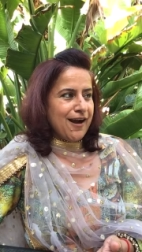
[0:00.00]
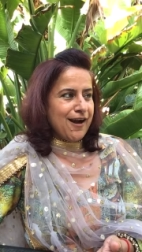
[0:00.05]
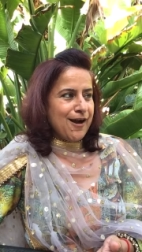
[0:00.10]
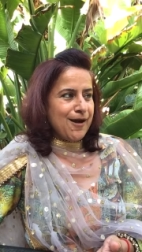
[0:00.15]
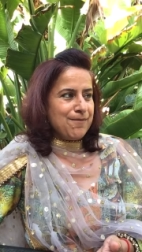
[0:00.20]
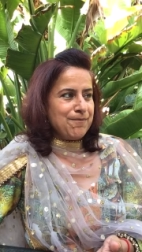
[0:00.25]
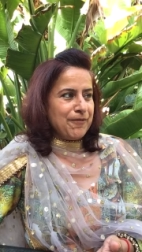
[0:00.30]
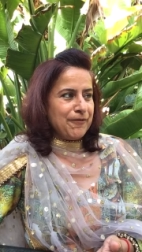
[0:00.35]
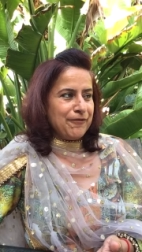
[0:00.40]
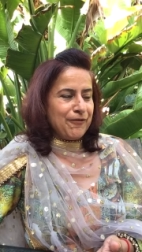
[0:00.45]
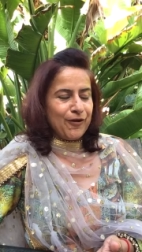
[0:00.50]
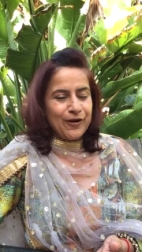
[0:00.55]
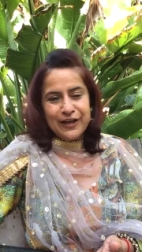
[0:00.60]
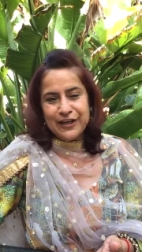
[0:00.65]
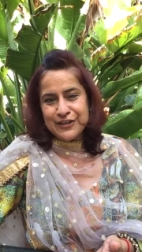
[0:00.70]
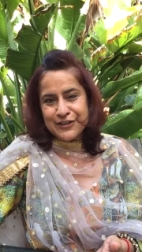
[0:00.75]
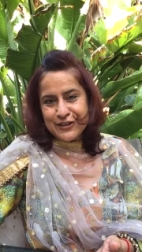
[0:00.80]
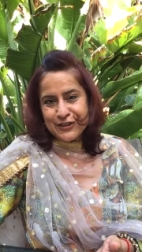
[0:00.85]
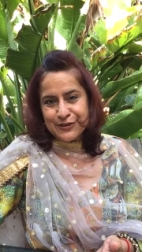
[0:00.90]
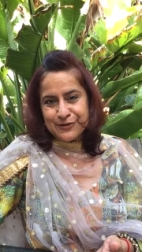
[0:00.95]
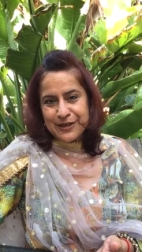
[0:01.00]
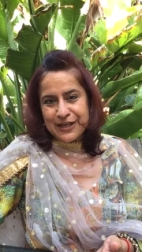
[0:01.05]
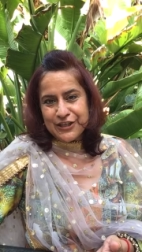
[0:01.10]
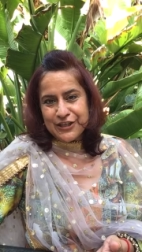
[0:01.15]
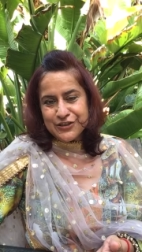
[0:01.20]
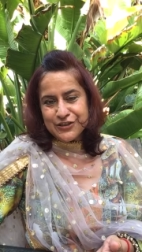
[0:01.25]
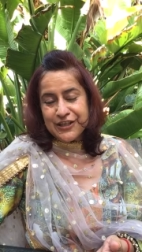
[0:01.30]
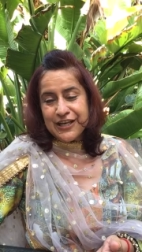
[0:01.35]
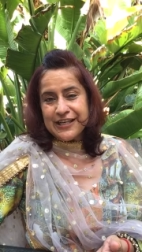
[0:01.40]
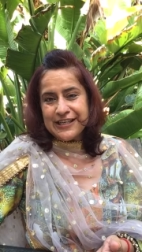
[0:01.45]
up for
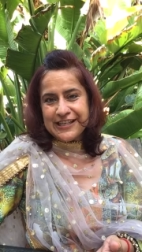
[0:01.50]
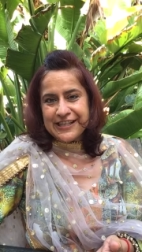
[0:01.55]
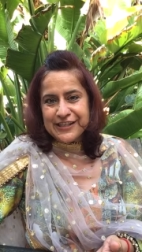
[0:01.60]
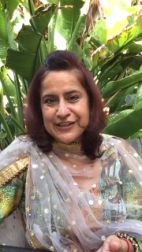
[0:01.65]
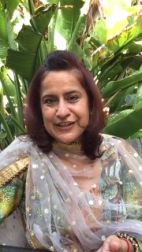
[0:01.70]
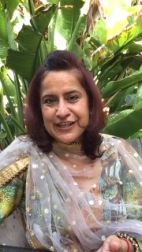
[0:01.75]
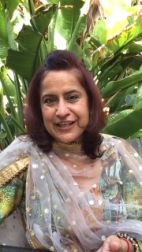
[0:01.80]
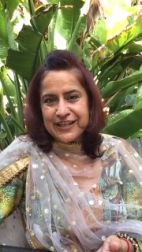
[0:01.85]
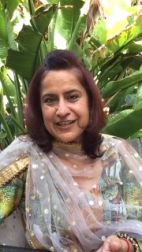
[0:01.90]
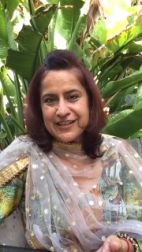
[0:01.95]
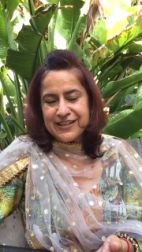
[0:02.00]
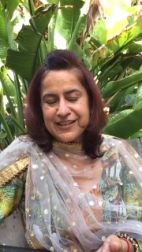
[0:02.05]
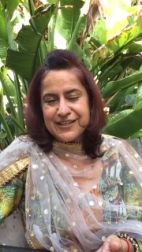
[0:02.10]
integration and healing.